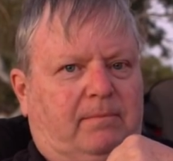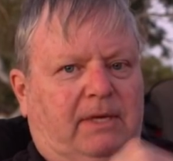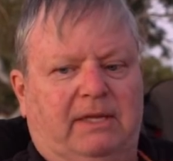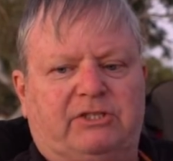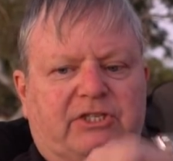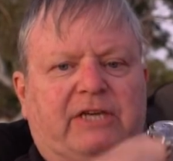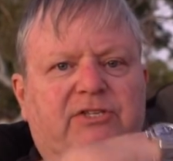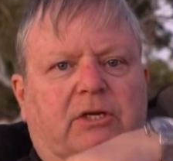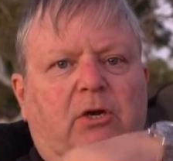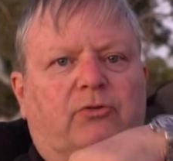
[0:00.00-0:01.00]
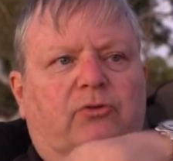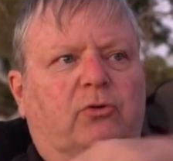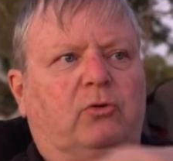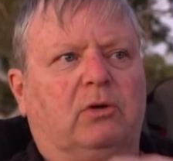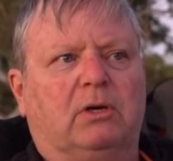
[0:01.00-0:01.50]
and they just has to go
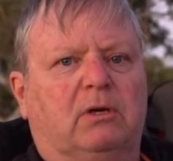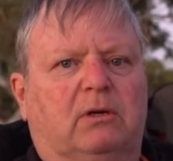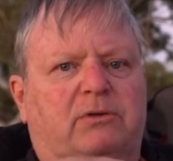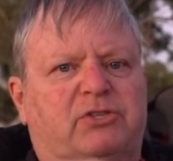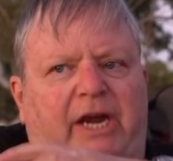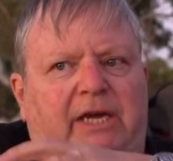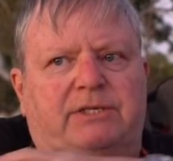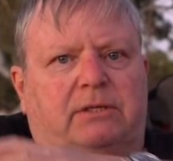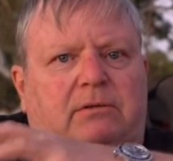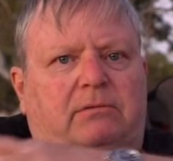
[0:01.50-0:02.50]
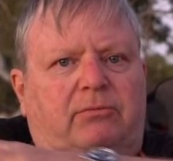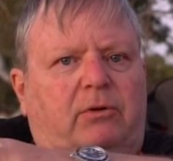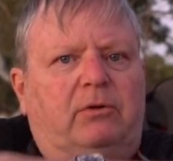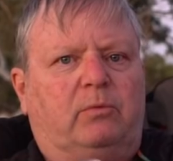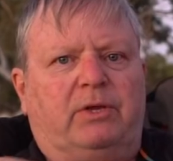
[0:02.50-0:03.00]
through checks and
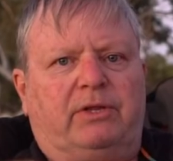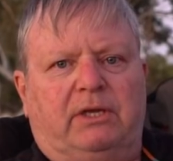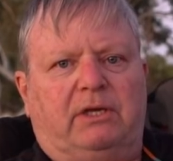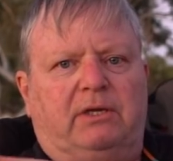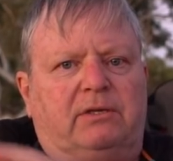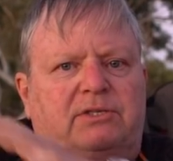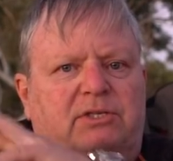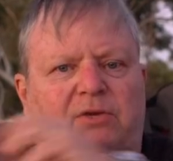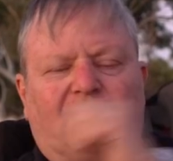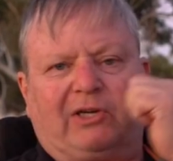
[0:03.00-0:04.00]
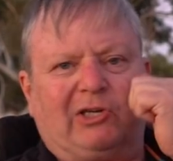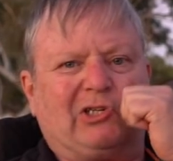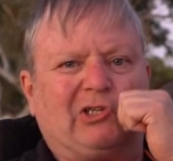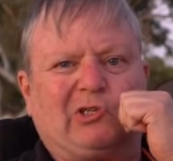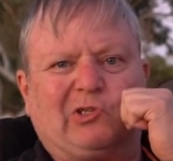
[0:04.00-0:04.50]
roadworthy
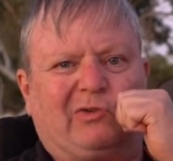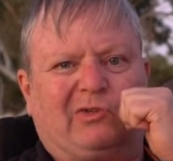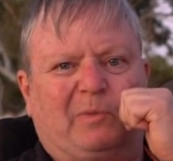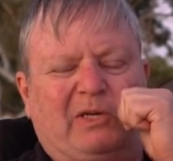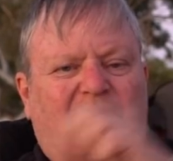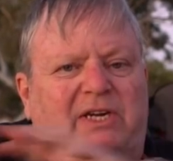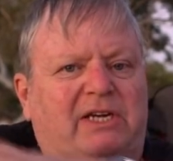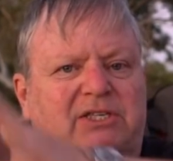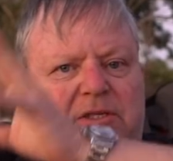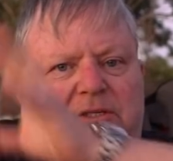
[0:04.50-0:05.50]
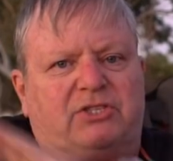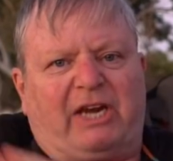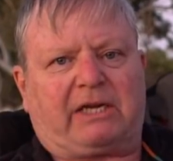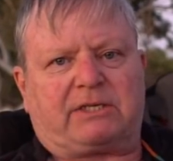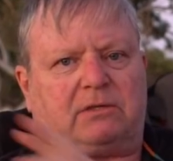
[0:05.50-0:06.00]
certificate specification
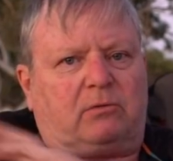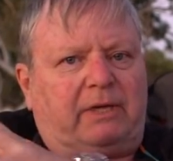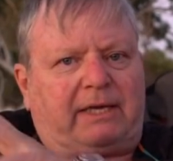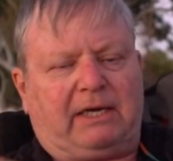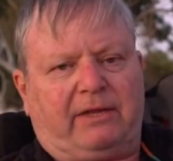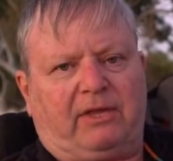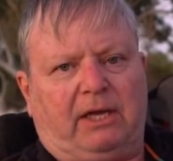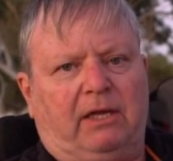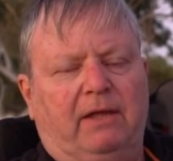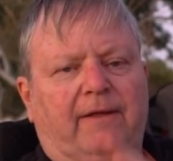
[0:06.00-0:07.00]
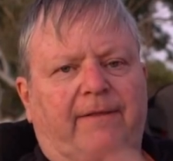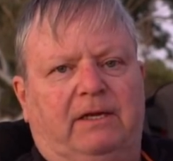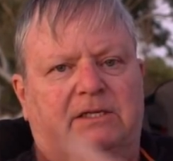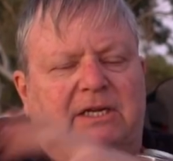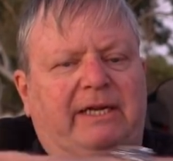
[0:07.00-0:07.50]
checks and all that kind of thing,
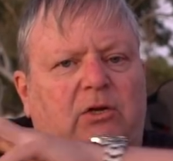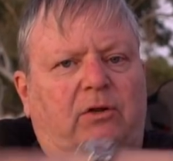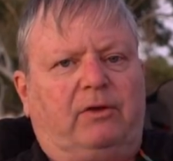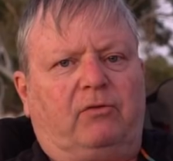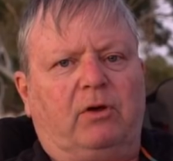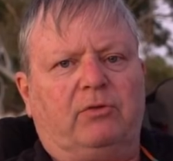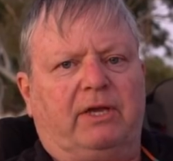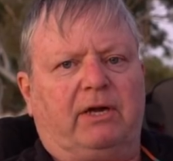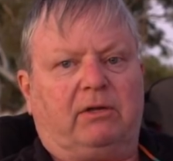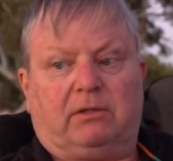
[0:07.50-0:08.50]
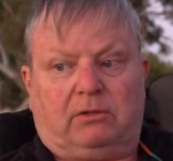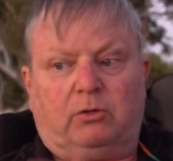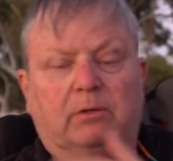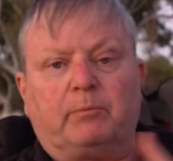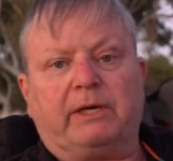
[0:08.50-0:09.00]
that it's legal on the road there, and
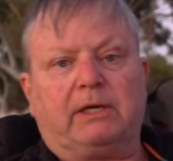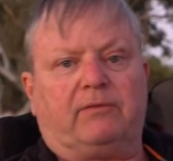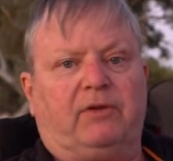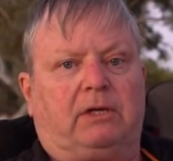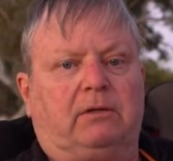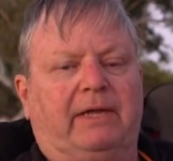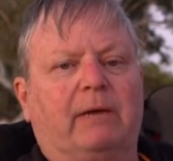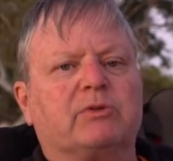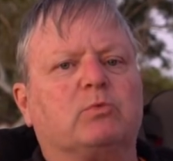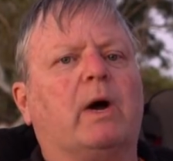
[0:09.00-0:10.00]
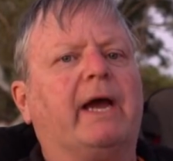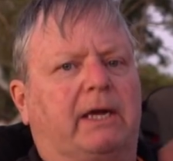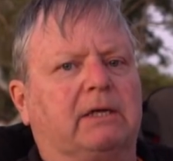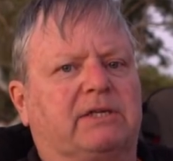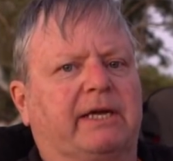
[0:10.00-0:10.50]
you can bring in a vehicle. That was why I
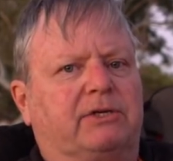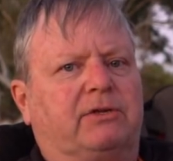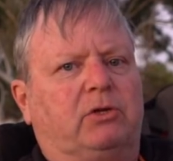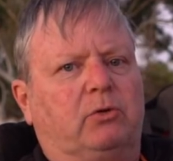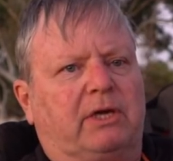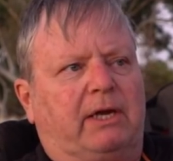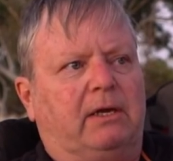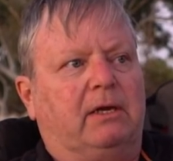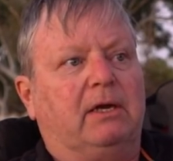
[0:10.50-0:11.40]
could take it to the UK.